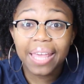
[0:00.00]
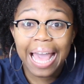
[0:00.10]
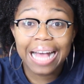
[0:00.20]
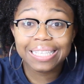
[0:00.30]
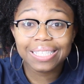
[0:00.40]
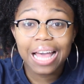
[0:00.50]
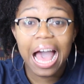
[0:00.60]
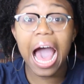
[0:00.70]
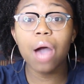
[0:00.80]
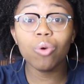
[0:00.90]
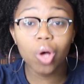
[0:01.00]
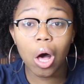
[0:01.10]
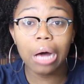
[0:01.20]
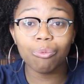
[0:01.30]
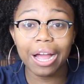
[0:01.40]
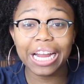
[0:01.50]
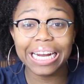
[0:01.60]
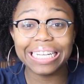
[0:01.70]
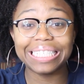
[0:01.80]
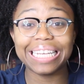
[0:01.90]
P.S. I will go on
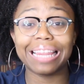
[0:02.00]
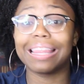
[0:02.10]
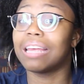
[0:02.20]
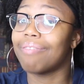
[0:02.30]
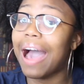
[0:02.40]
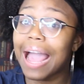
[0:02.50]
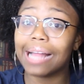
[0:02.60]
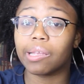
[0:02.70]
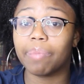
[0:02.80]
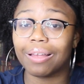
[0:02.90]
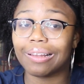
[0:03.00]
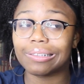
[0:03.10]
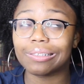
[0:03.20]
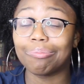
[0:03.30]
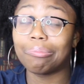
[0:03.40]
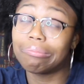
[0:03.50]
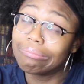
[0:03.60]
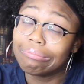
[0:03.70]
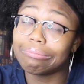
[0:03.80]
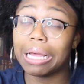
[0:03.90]
record and state that if I had dependents,
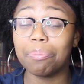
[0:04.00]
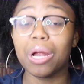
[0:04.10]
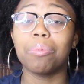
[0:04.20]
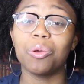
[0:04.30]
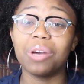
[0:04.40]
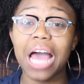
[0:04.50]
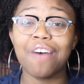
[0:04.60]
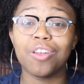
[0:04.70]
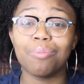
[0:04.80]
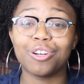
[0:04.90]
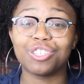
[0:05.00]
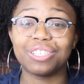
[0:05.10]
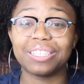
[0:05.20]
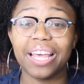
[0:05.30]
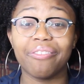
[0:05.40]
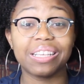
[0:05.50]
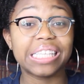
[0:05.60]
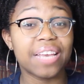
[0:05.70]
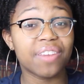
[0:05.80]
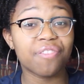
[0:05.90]
I probably would have an emergency
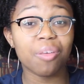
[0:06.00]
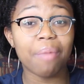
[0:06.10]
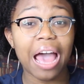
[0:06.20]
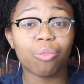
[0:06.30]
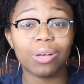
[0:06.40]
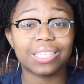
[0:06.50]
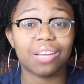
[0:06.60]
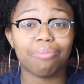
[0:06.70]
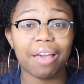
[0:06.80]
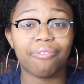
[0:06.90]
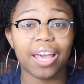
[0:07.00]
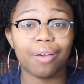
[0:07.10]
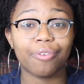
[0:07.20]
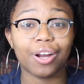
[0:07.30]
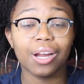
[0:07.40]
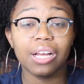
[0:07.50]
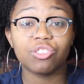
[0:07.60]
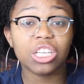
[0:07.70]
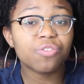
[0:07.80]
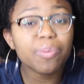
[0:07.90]
savings, even if the math wasn't in my favor,
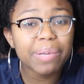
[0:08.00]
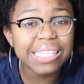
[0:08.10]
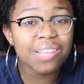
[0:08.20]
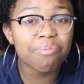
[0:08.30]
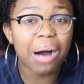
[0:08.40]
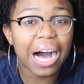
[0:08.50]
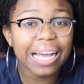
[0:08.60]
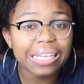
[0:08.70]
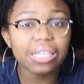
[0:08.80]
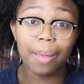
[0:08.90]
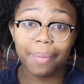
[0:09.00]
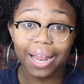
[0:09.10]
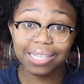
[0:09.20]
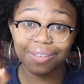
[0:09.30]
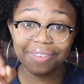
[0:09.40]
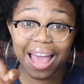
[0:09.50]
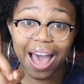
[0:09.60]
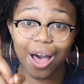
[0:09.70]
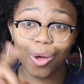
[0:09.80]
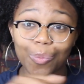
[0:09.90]
just for peace of mind, but as of
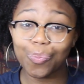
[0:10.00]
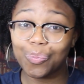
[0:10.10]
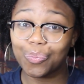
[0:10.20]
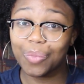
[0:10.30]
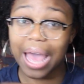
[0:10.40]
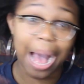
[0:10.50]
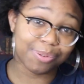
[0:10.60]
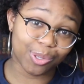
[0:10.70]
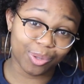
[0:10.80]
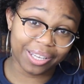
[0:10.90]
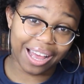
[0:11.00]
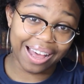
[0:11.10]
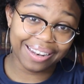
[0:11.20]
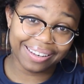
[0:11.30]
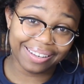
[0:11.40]
now, absolutely not.